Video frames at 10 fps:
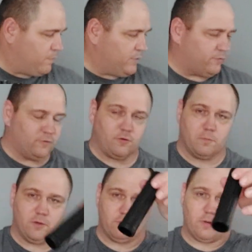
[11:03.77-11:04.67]
This is your
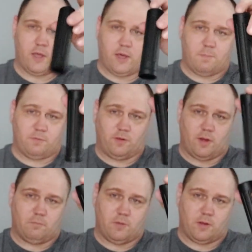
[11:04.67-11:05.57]
muzzle cap. It's
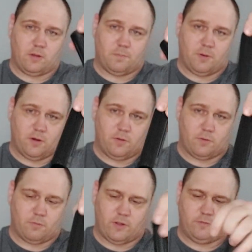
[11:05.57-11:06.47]
got metal up here
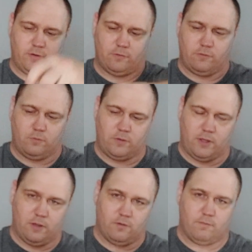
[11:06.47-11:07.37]
that threads into
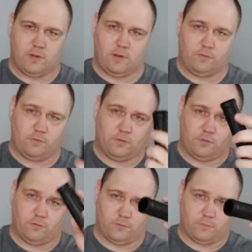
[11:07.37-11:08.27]
the end of this,
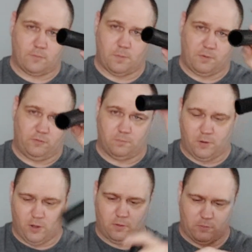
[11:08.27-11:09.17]
and it's just a piece of
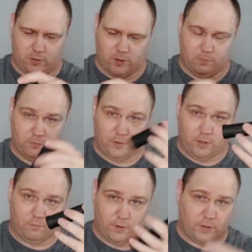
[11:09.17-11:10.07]
polymer that comes
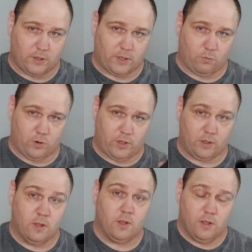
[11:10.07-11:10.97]
down. Very lightweight.
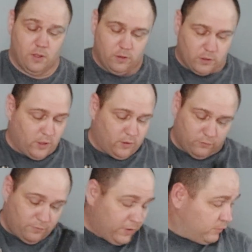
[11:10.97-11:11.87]
The gun
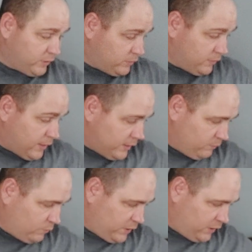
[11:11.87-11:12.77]
is very
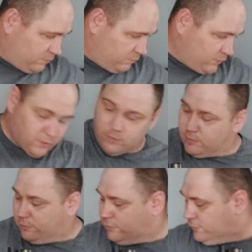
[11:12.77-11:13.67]
lightweight, but
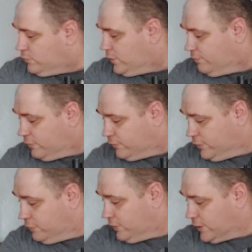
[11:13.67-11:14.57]
this is the 21st
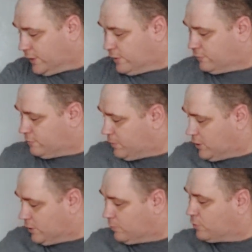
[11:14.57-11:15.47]
century, guys.
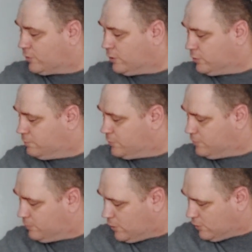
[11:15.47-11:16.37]
Polymer and
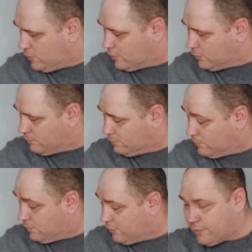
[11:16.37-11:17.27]
aluminum are
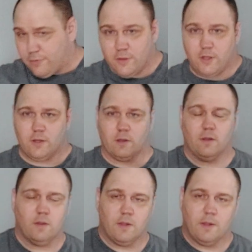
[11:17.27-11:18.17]
the thing.